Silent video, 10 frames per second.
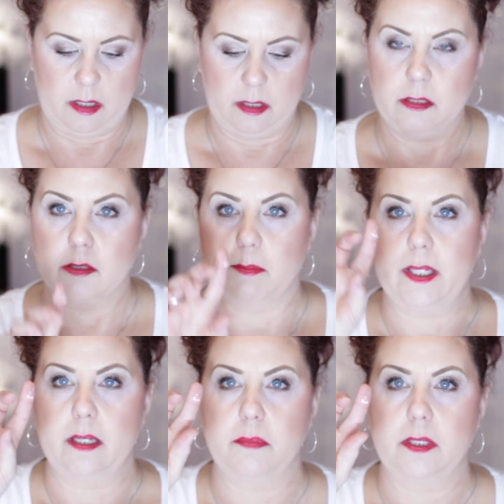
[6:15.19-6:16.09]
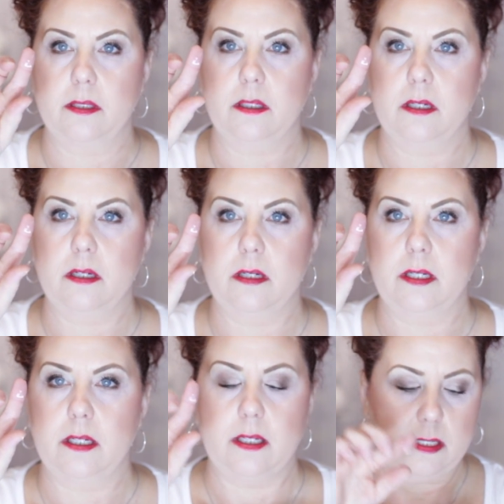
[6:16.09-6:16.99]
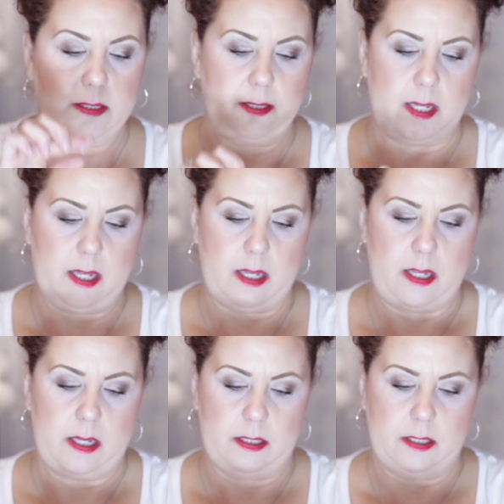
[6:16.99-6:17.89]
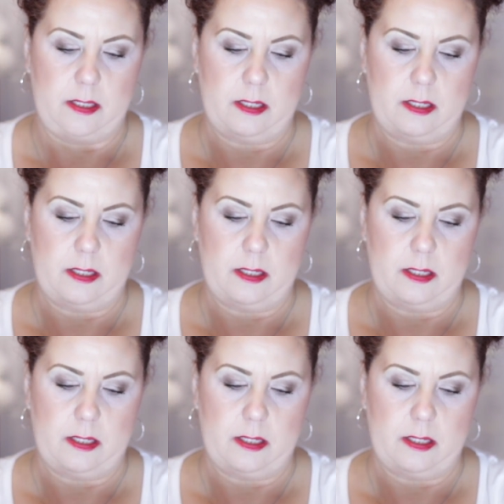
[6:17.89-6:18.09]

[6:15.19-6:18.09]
a little bit but there it is and